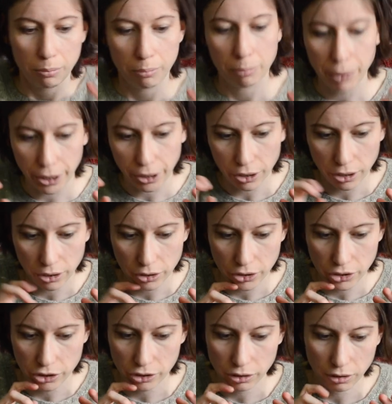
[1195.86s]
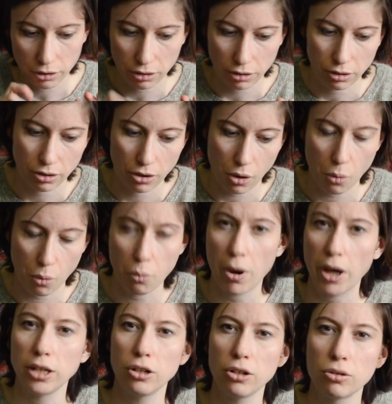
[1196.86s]
because
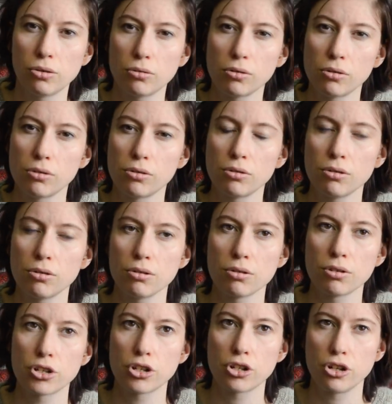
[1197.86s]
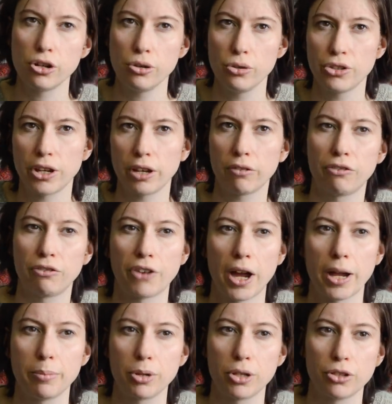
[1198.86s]
when you're choosing
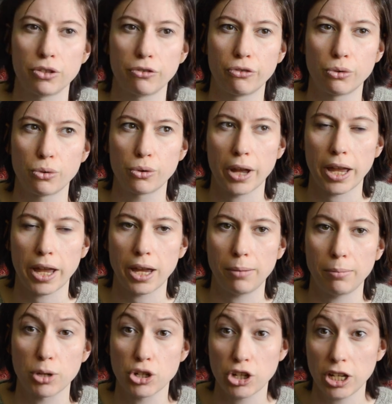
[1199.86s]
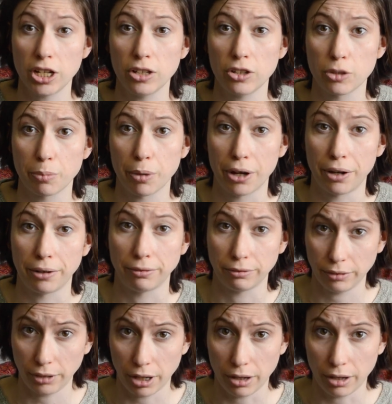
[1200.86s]
fibres for a machine spun
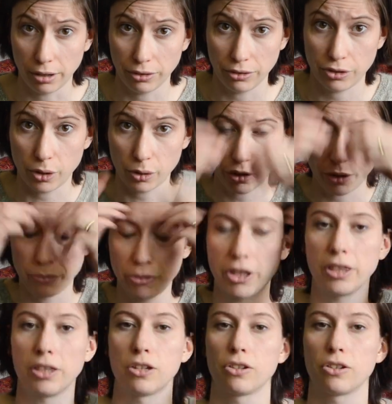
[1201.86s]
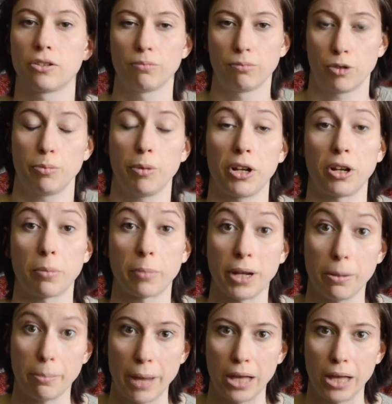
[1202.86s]
yarn, so something that's spun up
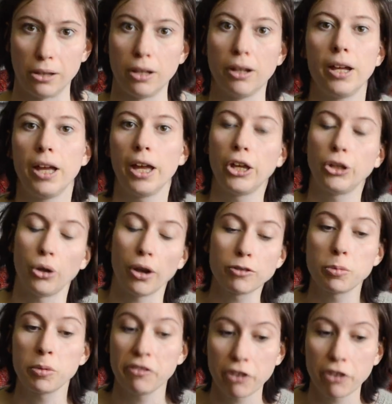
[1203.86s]
in a mill, you have to be